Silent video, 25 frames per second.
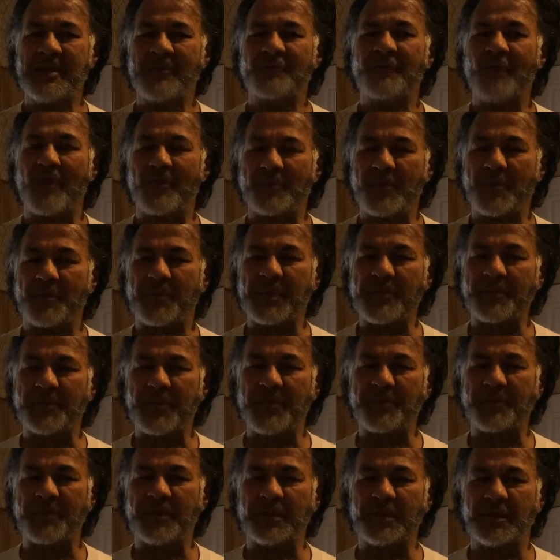from the
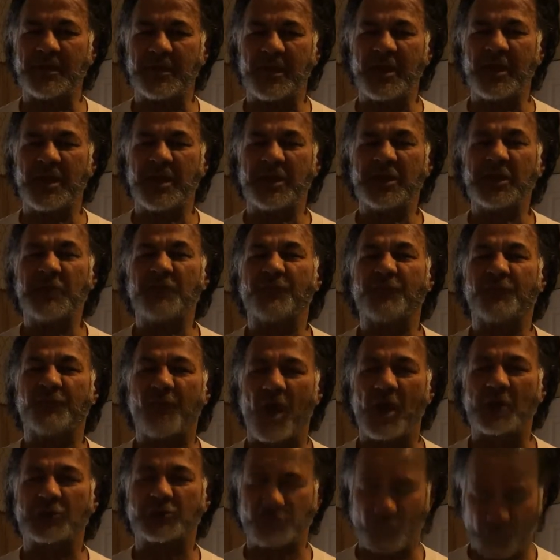PPP. He
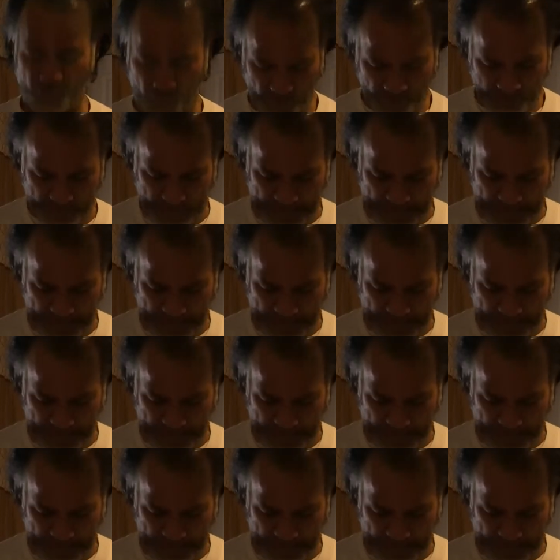fought to go